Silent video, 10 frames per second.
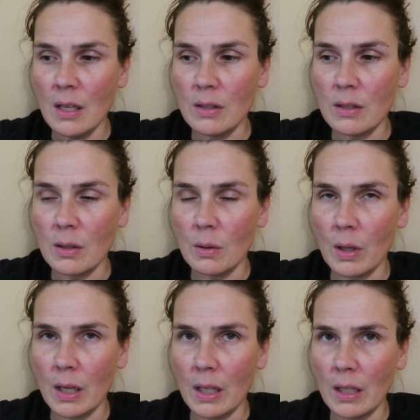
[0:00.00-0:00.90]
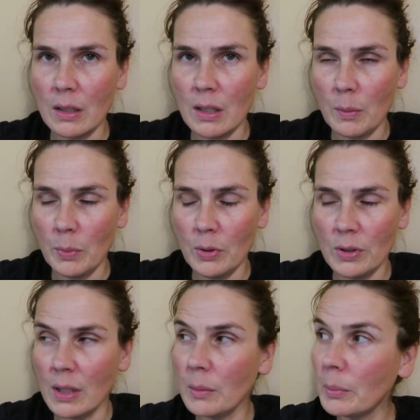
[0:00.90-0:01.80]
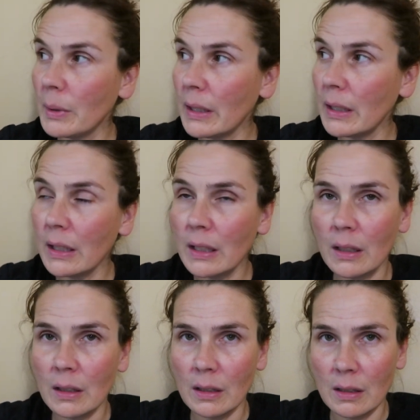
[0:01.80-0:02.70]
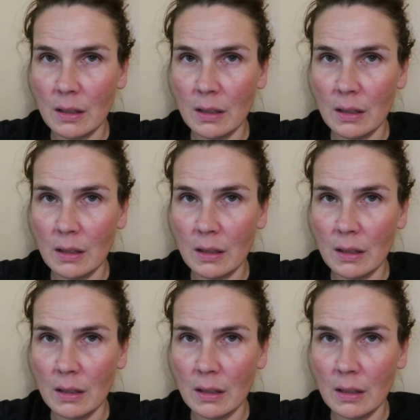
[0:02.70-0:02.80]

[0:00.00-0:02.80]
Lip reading: So I pulled up my